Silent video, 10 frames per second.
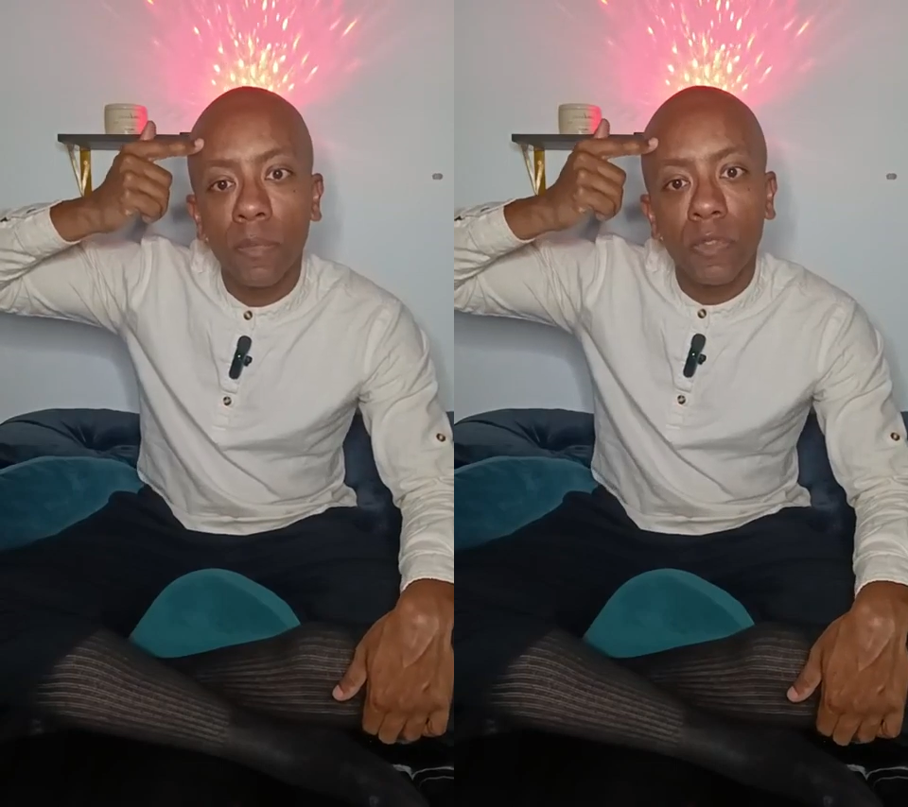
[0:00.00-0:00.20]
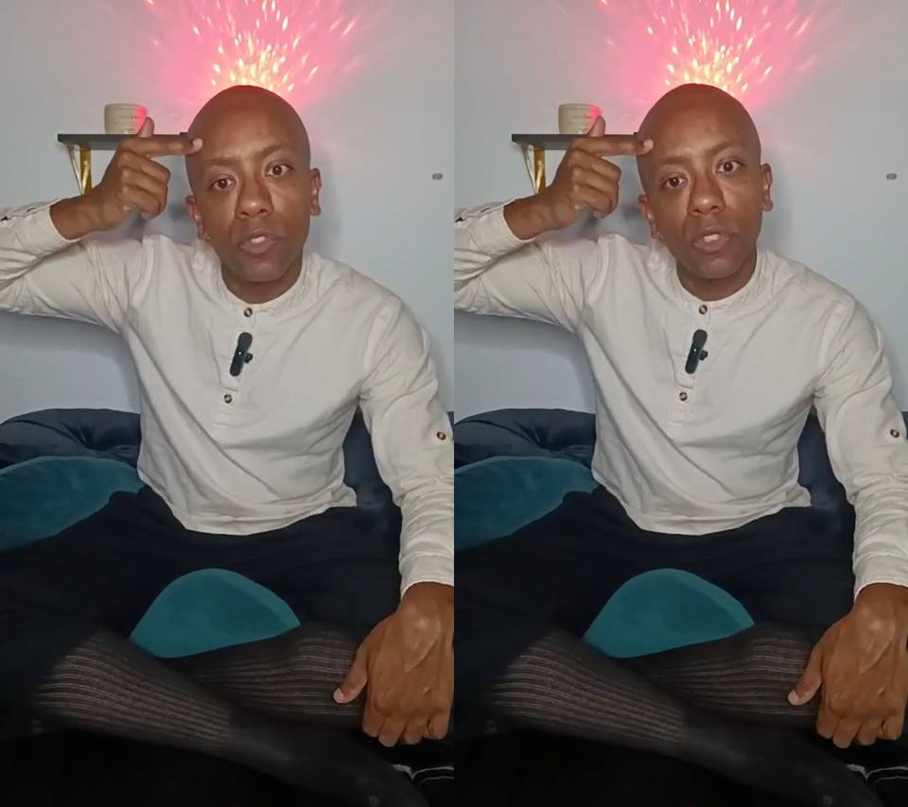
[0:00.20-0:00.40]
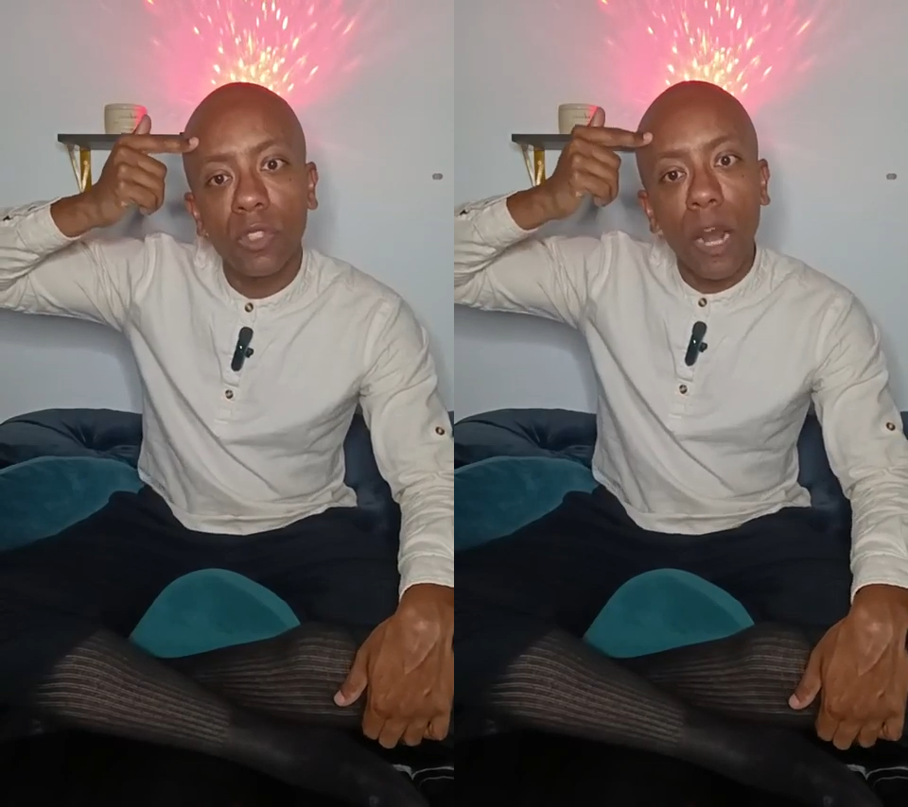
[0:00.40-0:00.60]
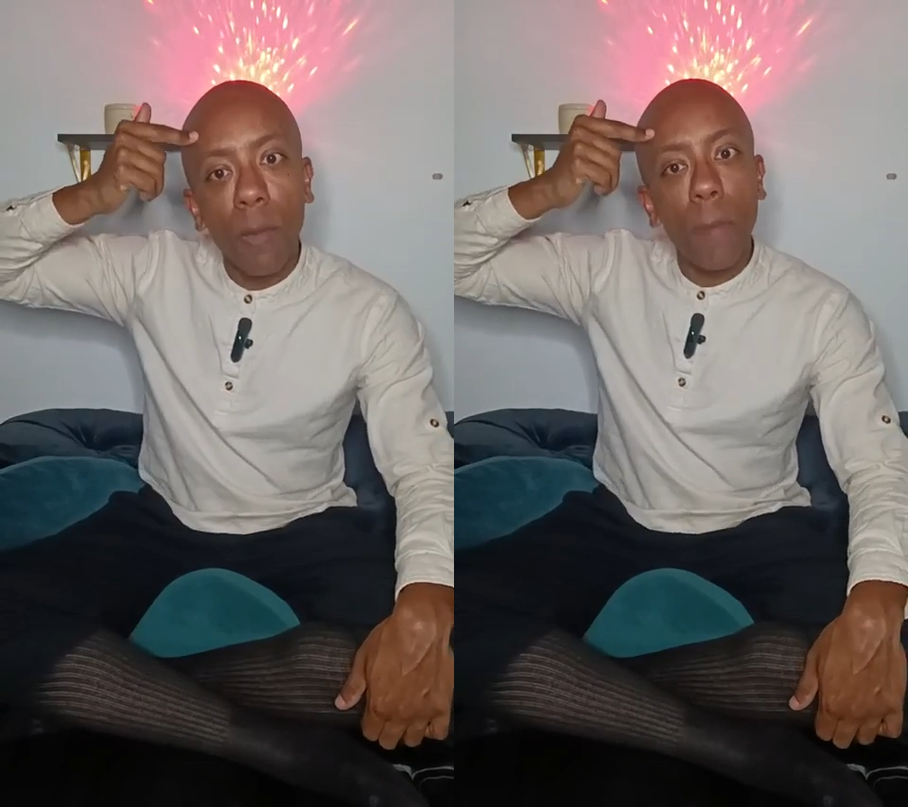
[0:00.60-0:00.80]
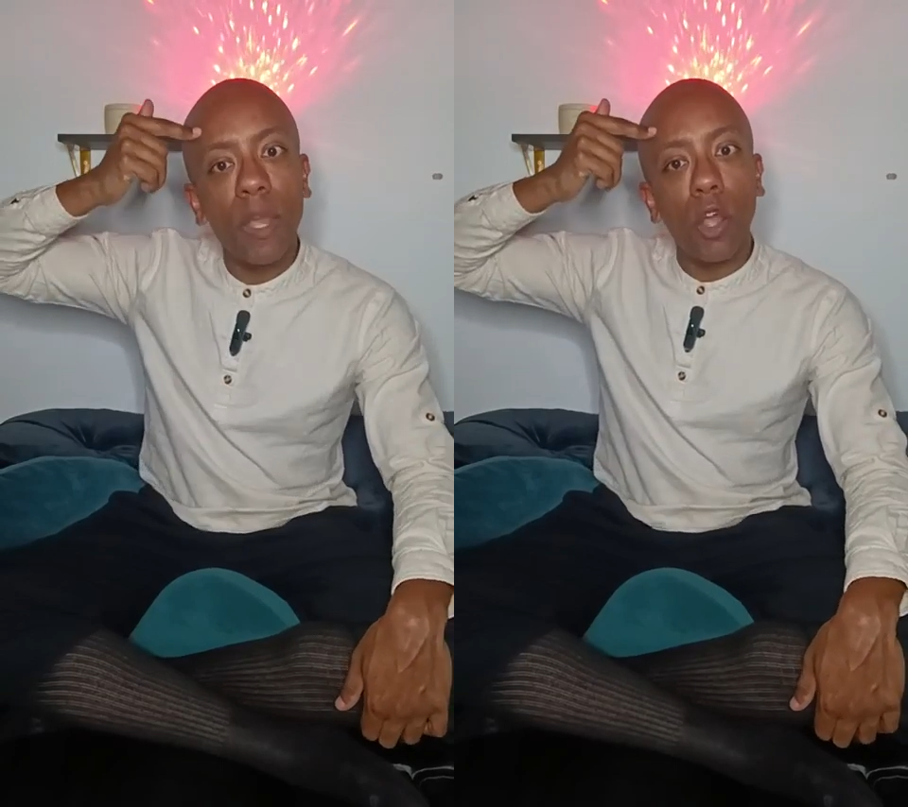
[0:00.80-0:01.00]
So it's not
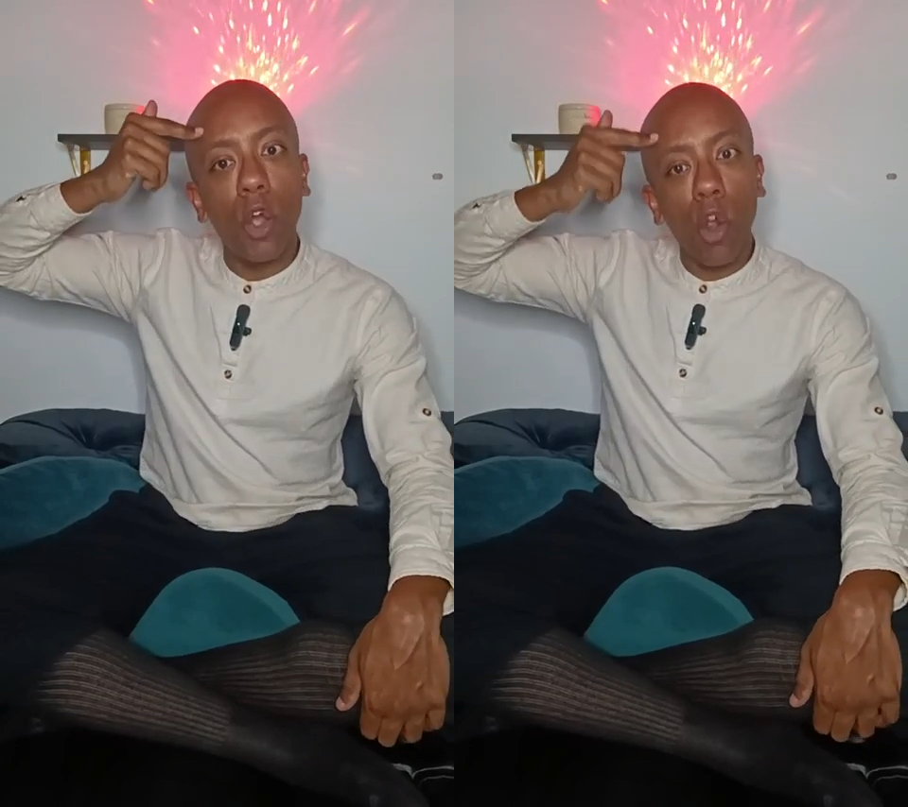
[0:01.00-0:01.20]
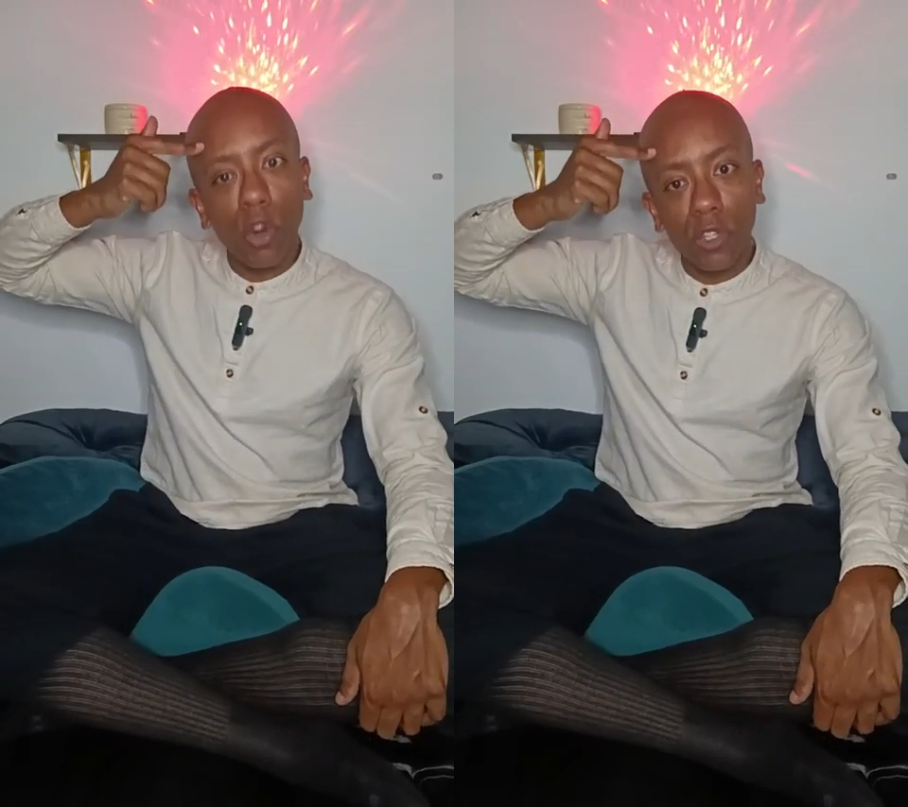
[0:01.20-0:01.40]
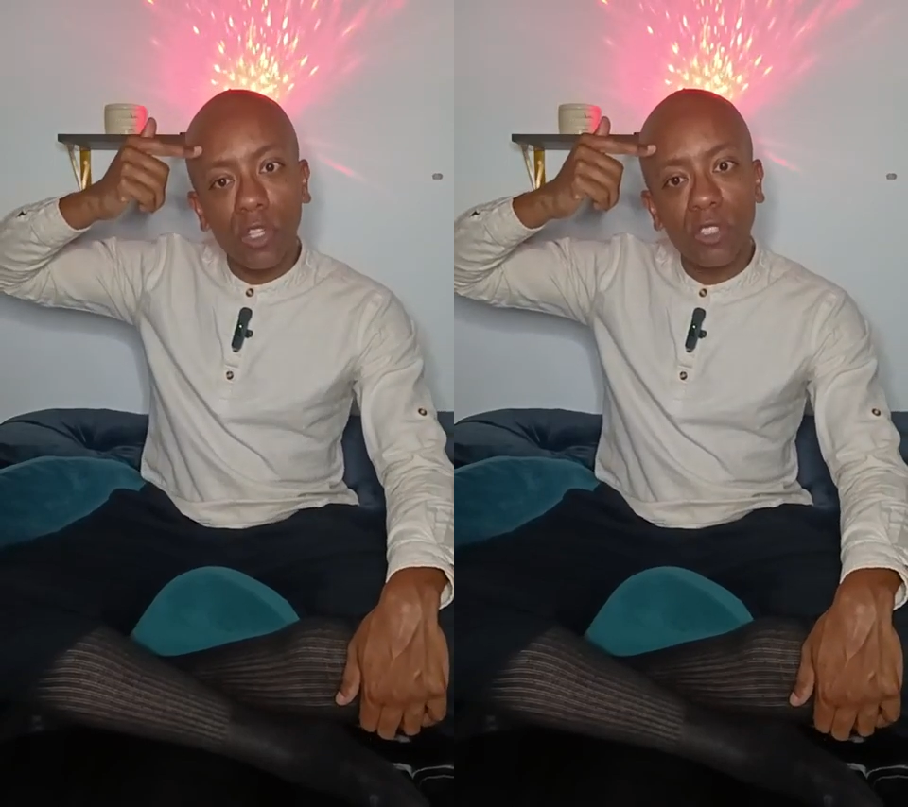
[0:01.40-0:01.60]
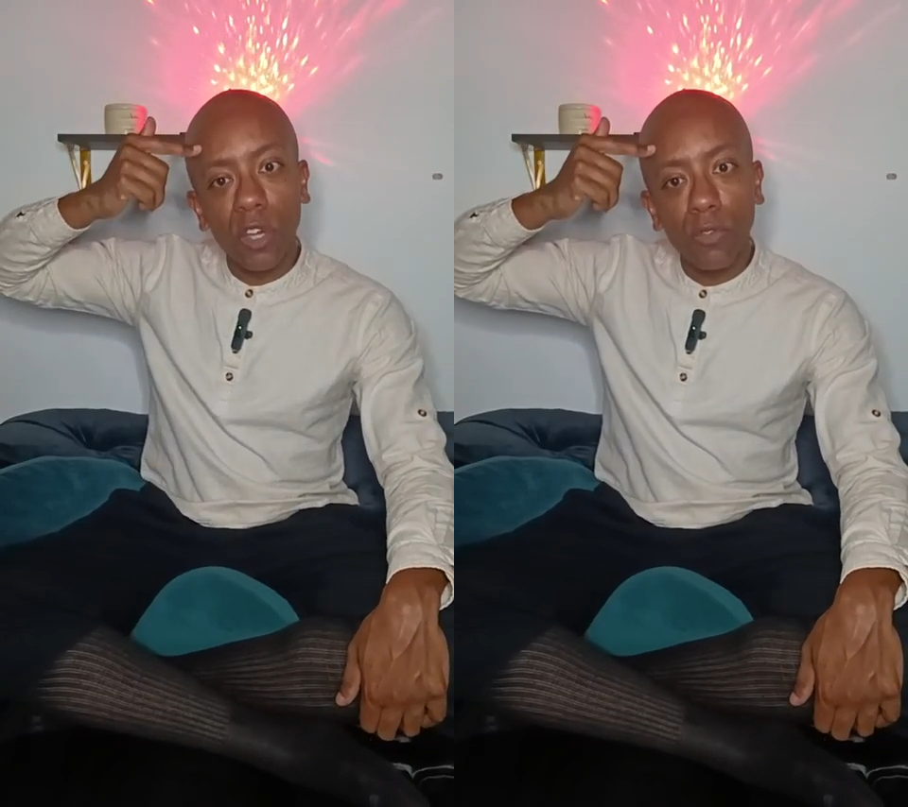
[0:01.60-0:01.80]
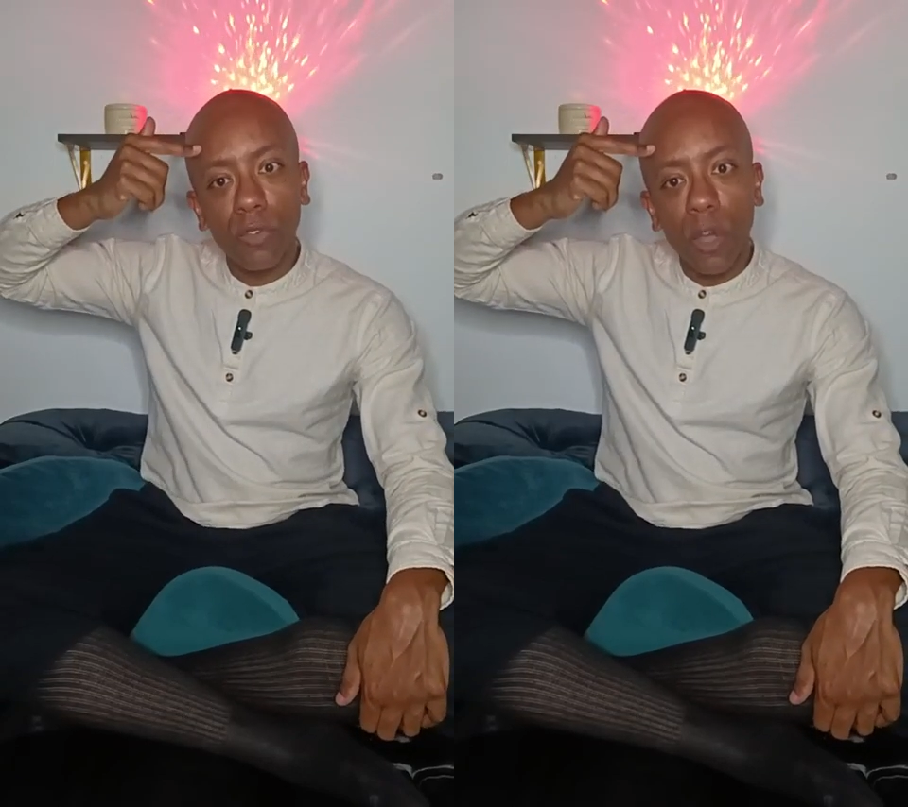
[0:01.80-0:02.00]
about being hard on
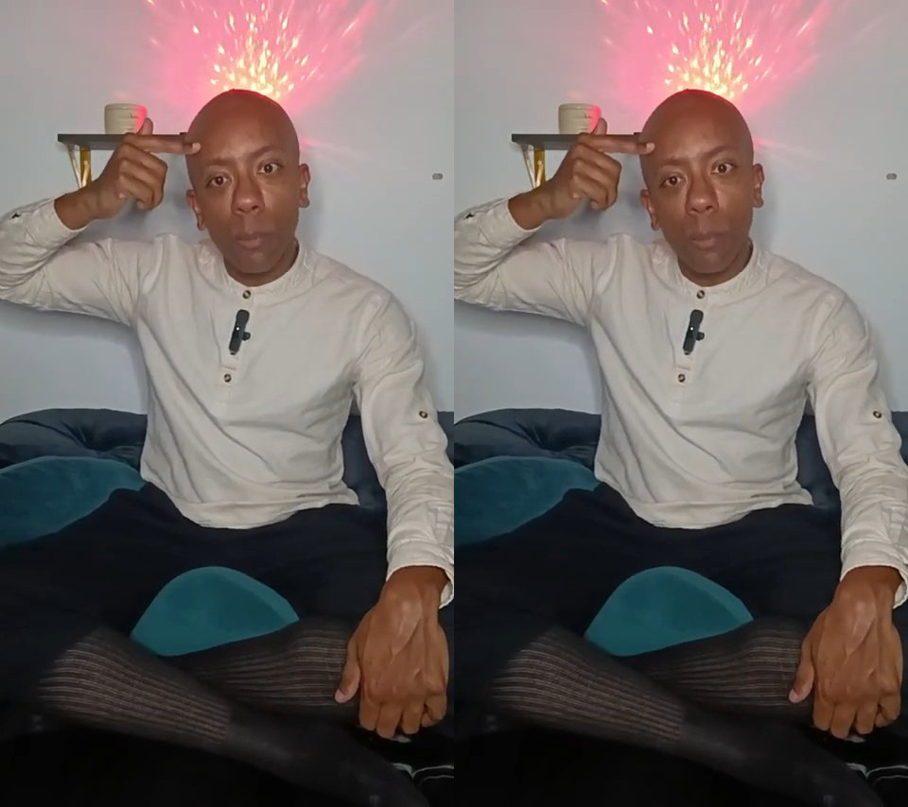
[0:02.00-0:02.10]
yourself,